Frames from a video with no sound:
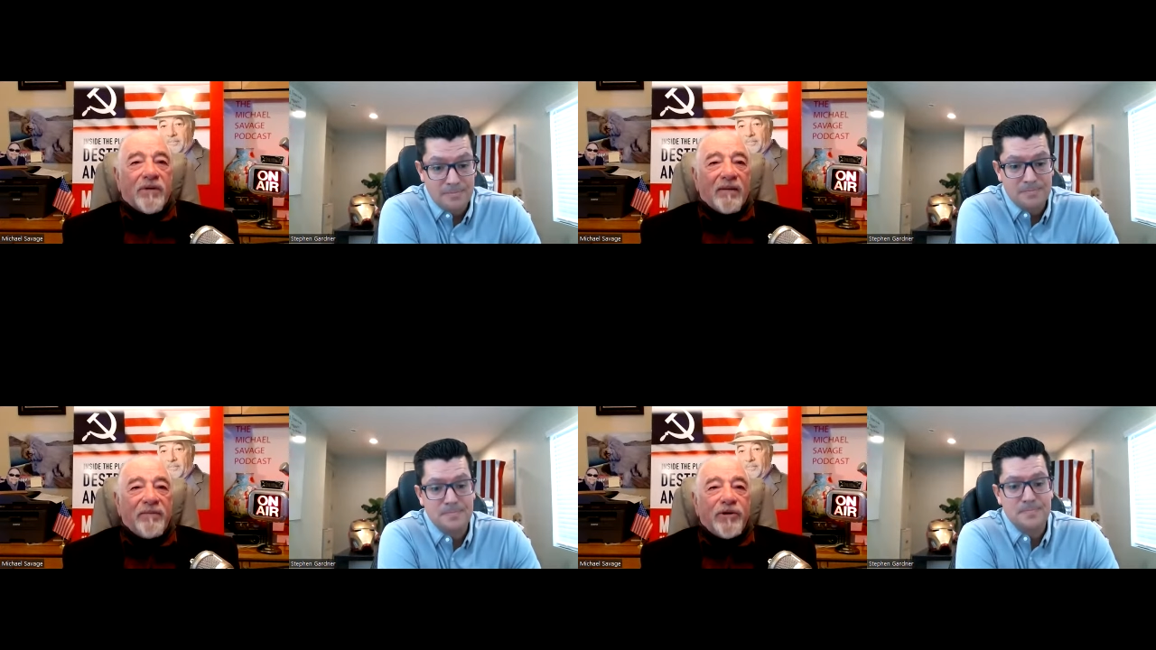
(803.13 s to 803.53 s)

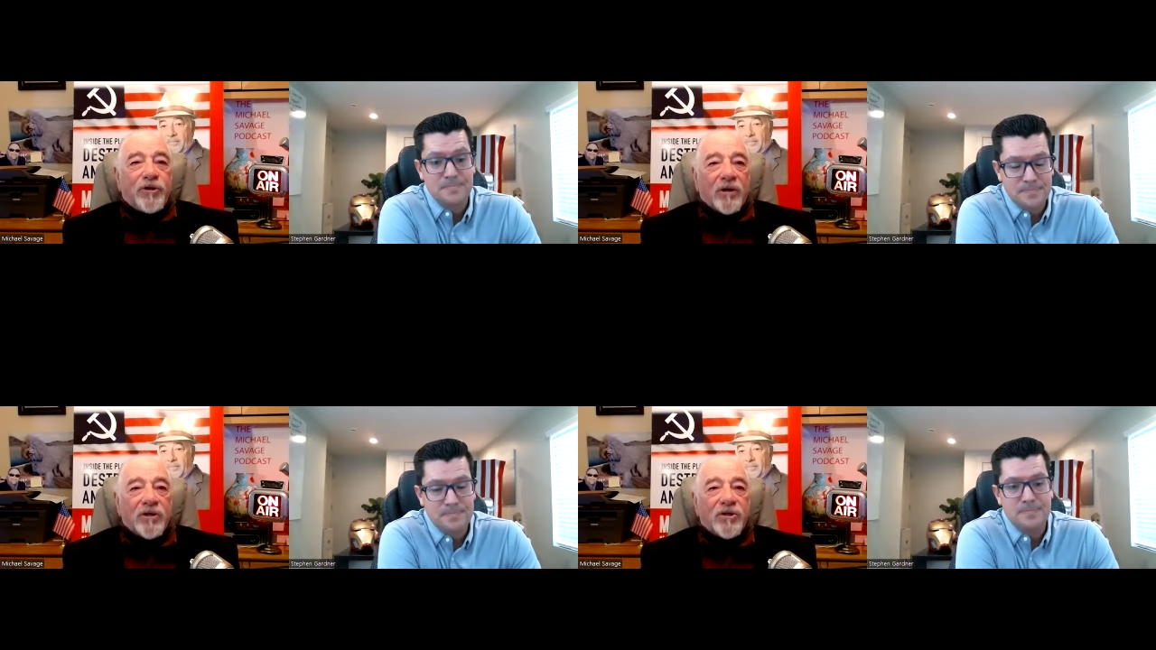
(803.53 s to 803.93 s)
Speaker 1: probably be
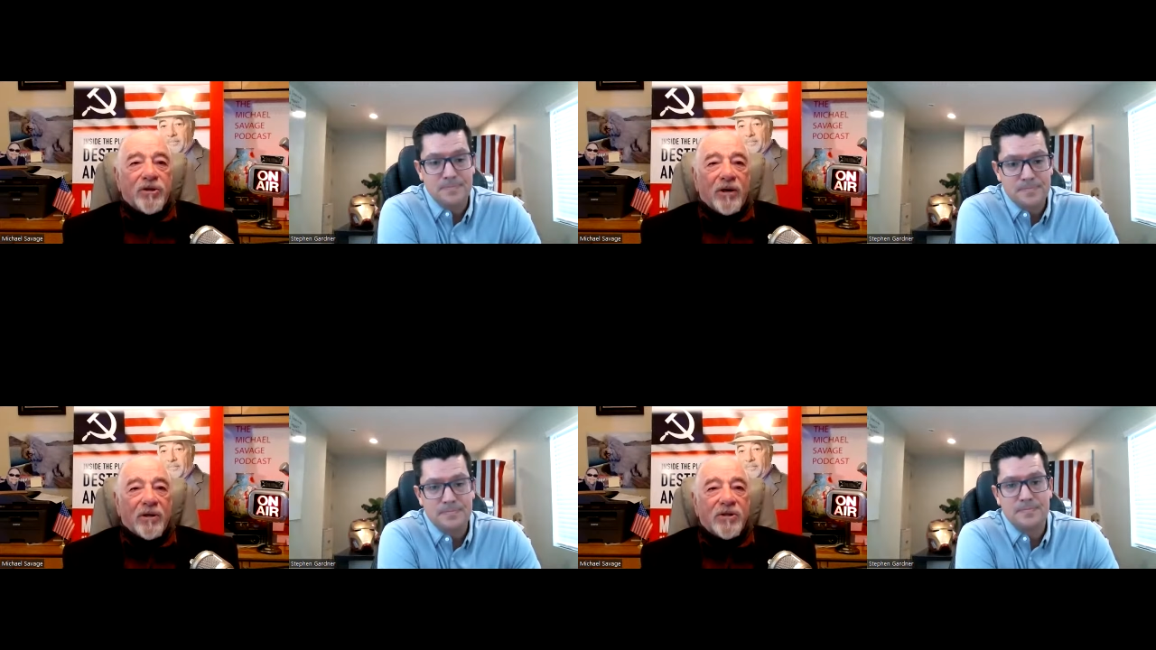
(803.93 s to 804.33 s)
George
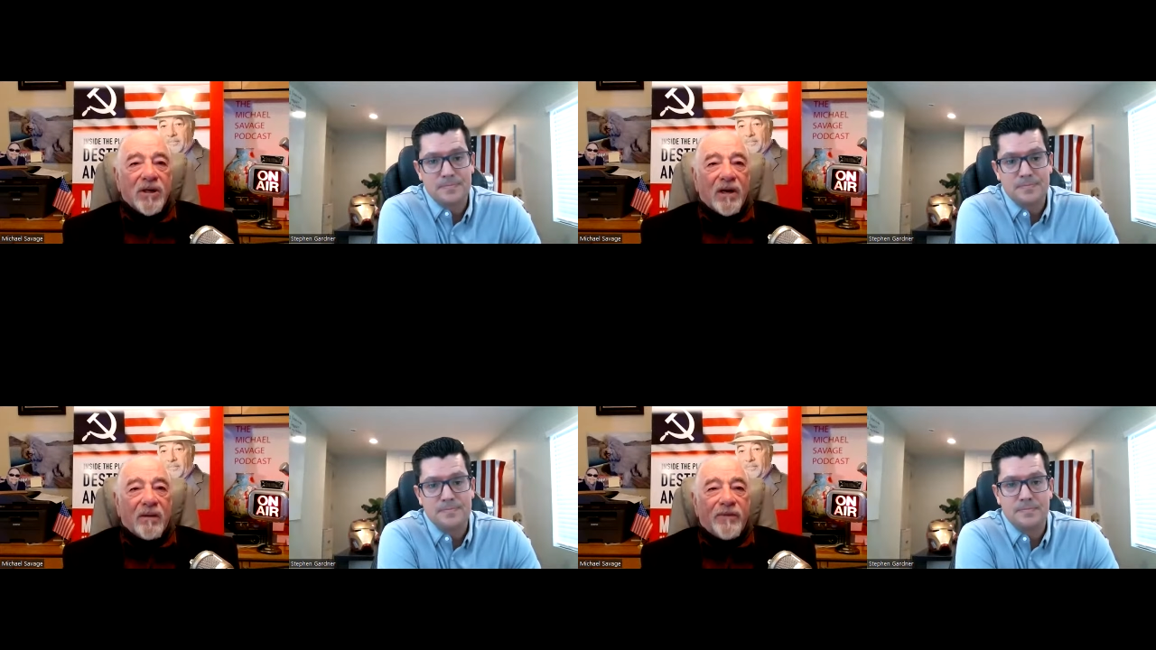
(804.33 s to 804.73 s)
Soros
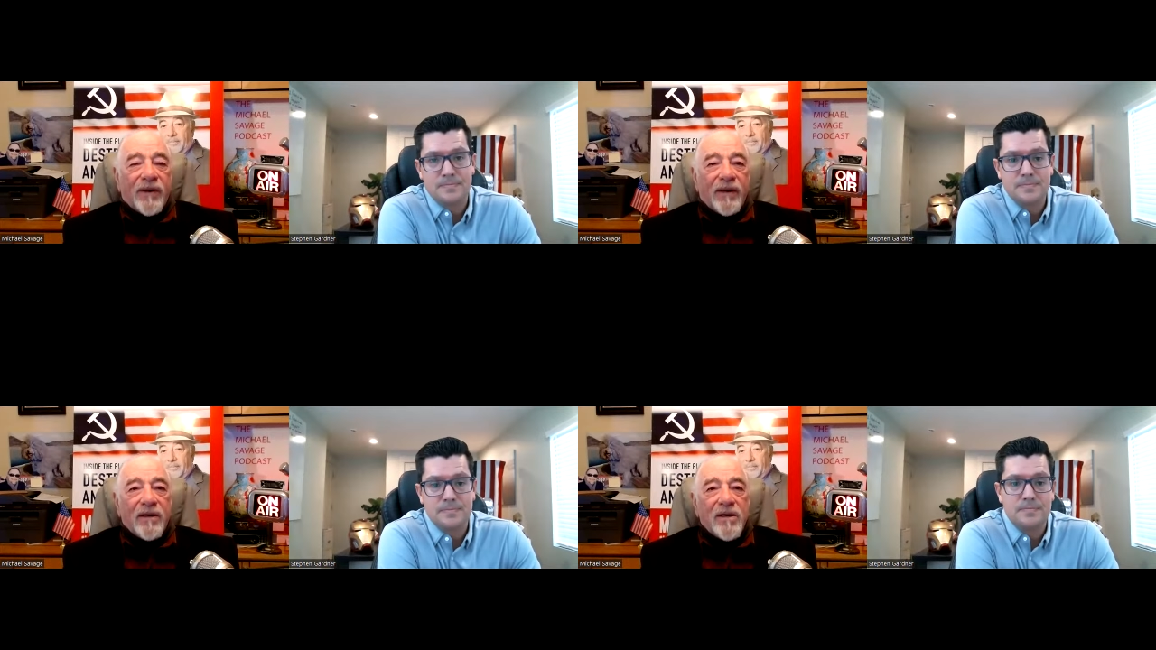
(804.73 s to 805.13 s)
and
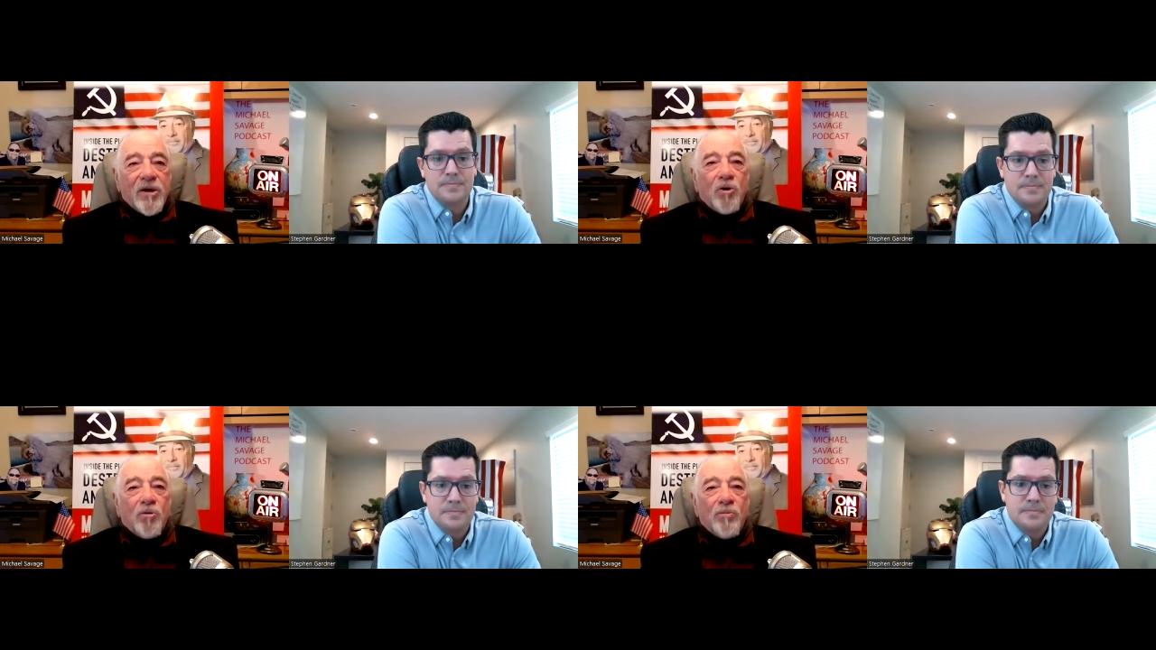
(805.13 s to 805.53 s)
company
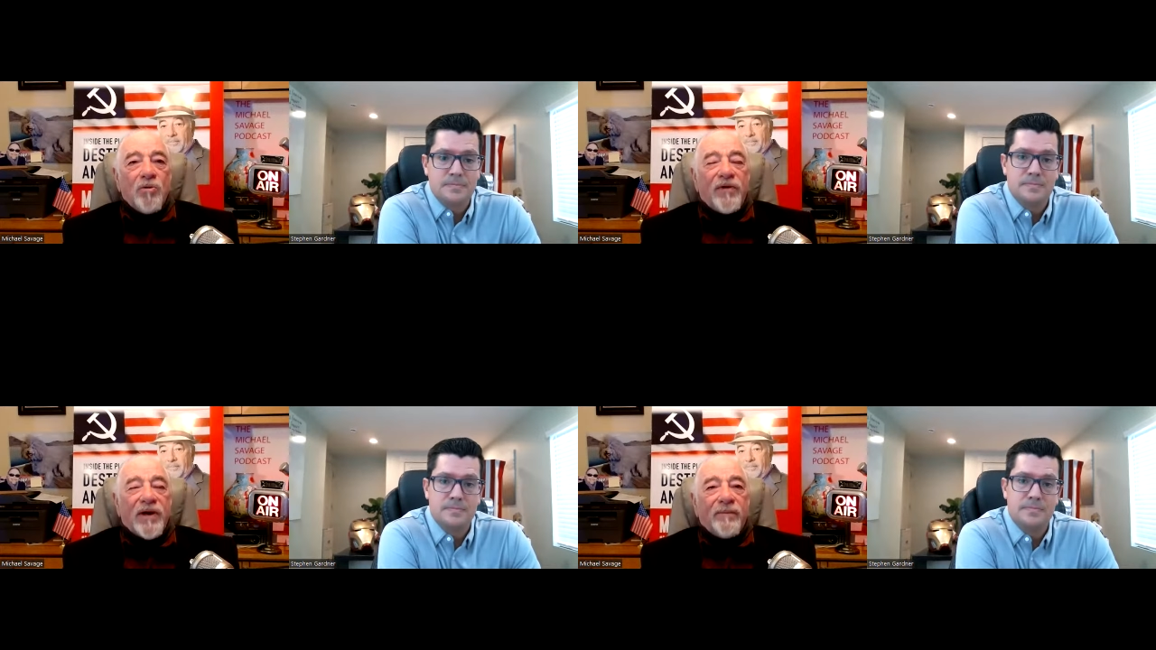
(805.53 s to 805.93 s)
who will
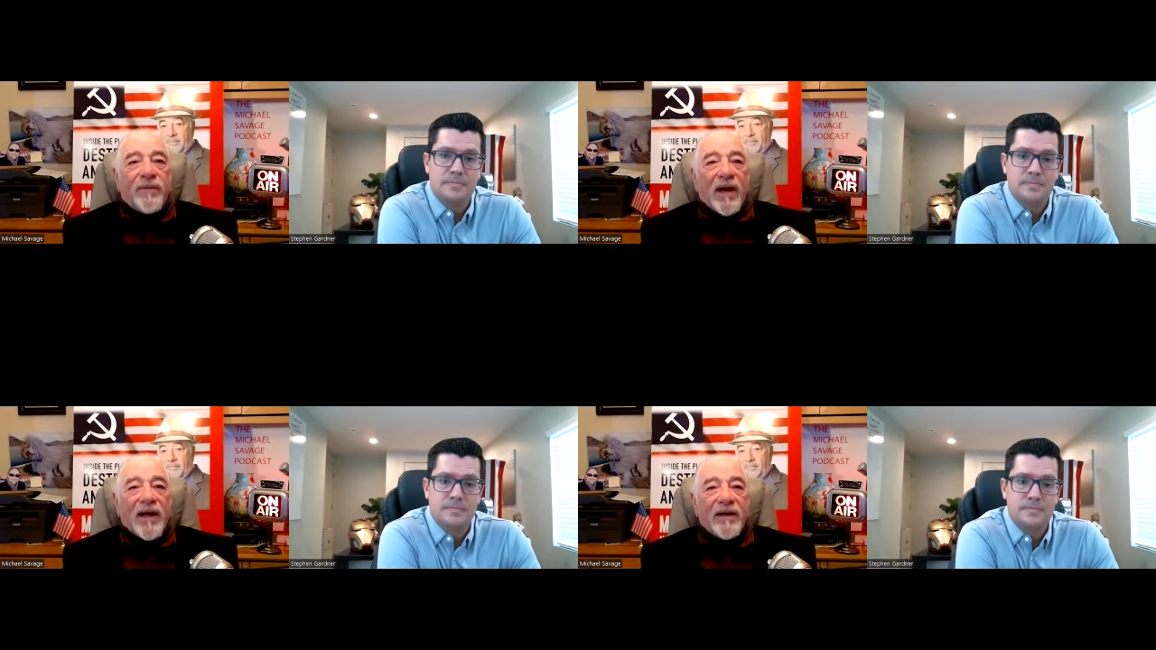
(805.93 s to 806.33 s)
move in and
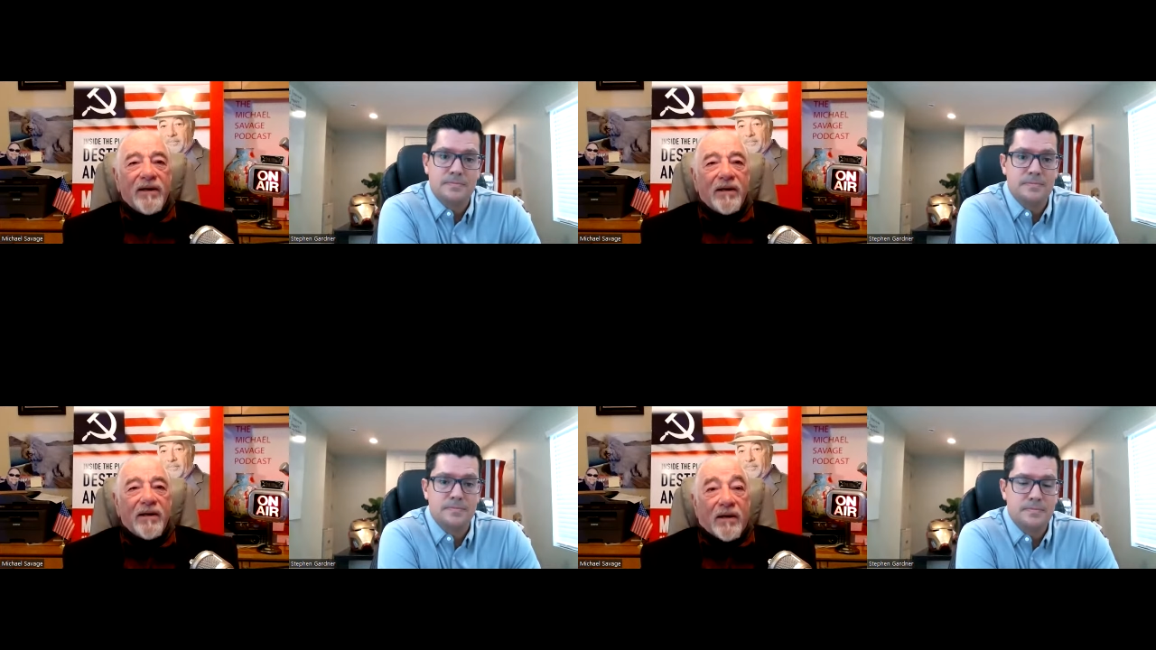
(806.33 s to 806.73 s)
buy it,
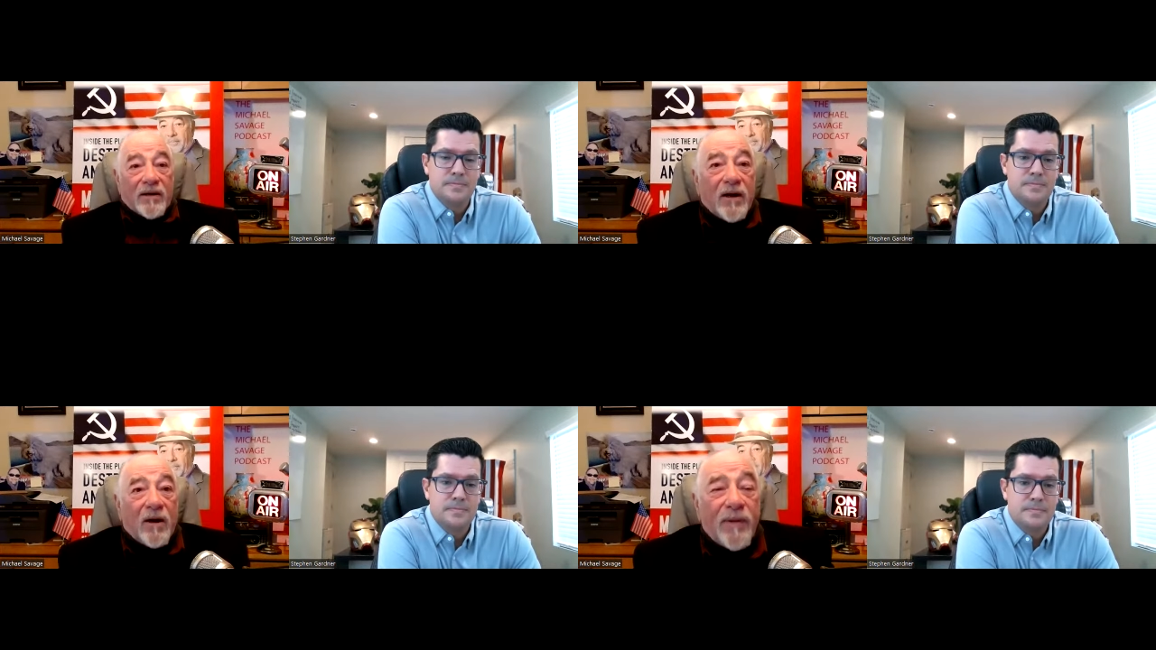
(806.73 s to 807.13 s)

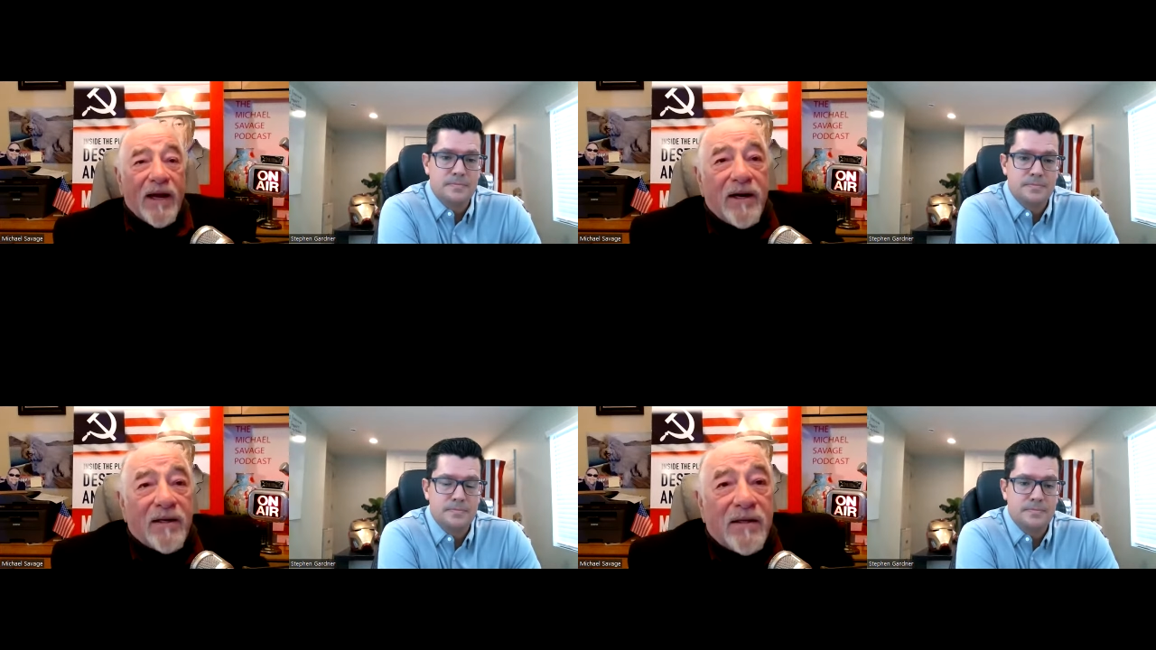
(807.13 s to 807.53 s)
you know,
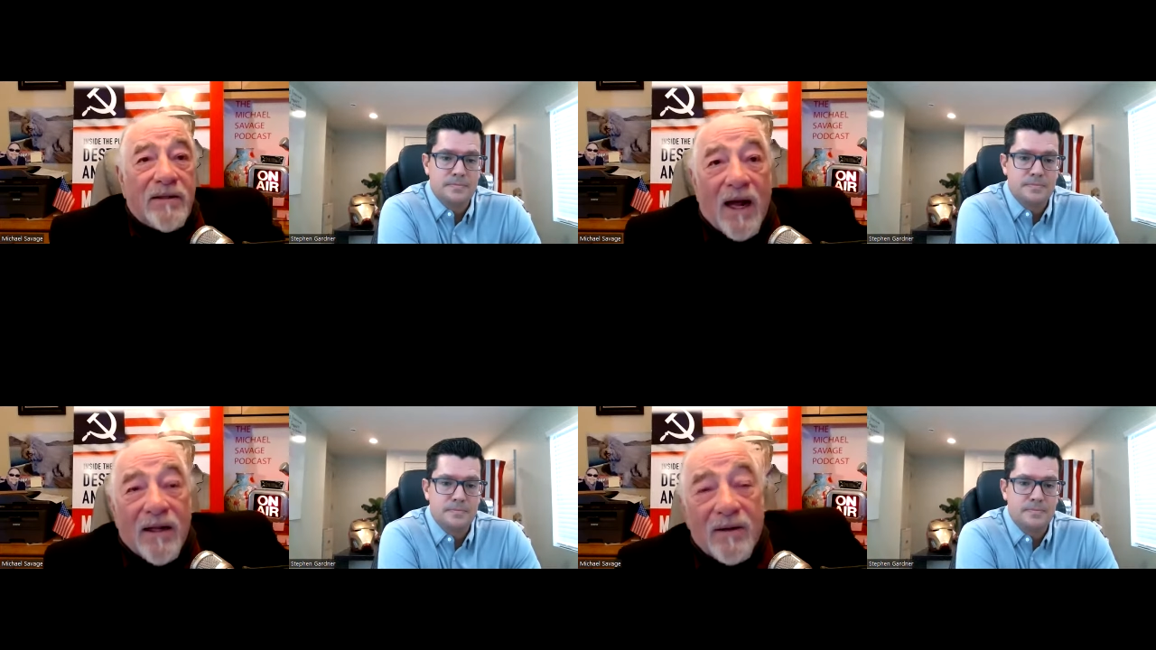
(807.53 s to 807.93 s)
penny on the
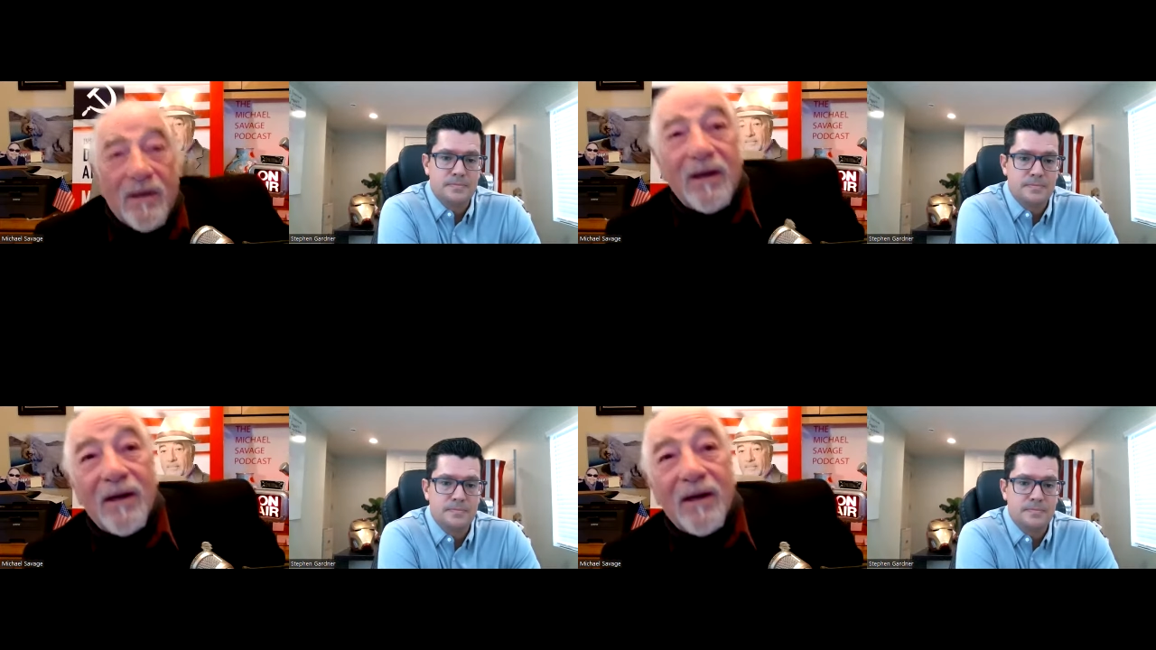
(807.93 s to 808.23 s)
dollar.